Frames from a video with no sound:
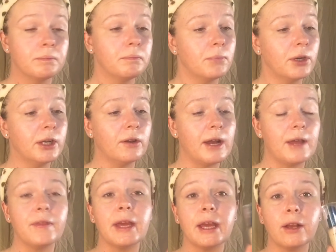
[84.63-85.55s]
pretty
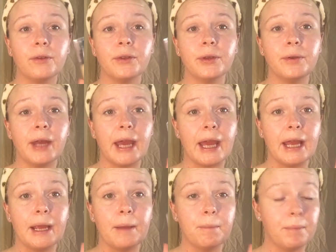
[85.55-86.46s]
glad they include
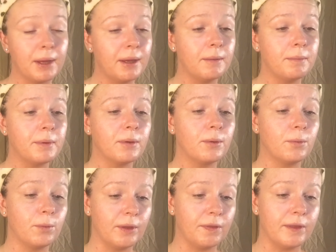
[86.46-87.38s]
a pump
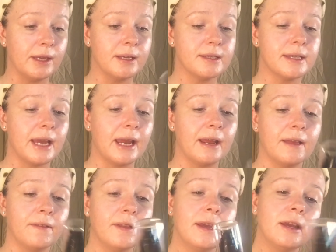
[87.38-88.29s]
with this,
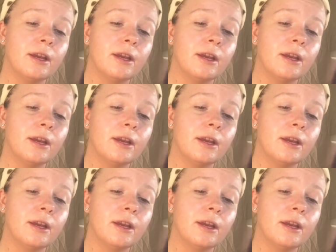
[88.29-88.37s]
and